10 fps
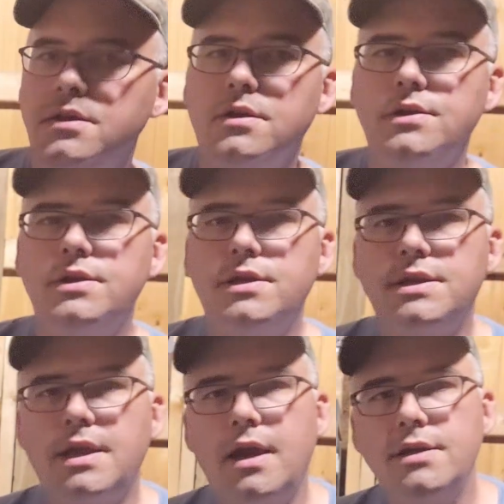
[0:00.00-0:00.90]
So this is a
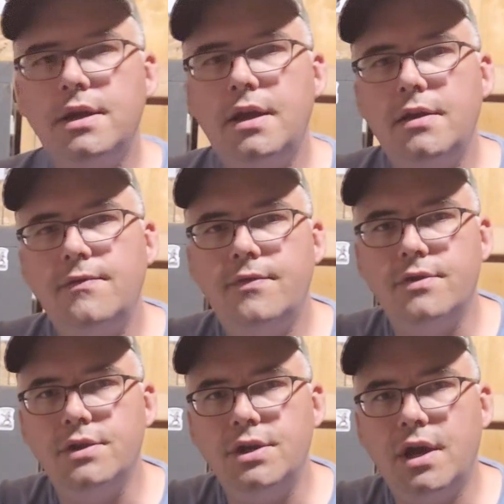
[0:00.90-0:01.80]
stash ad
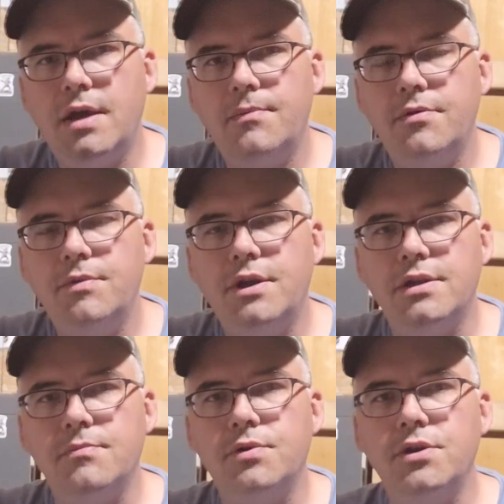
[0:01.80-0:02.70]
for the shop
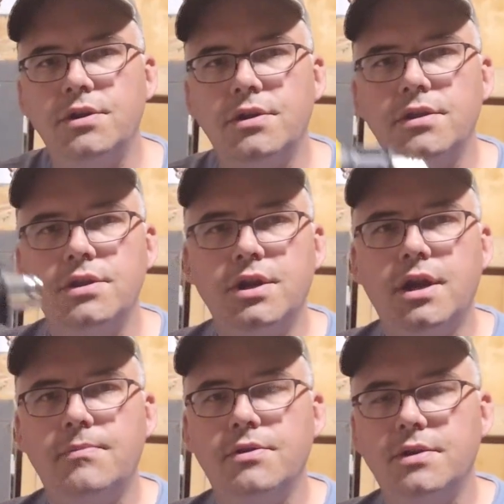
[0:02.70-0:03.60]
because I'm putting it in the
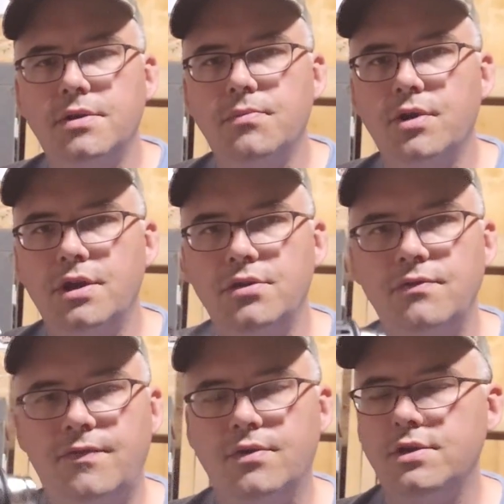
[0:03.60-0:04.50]
shop. It's brand
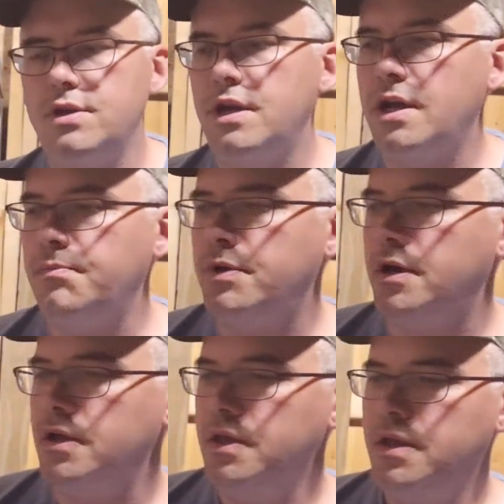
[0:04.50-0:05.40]
new for the shop, but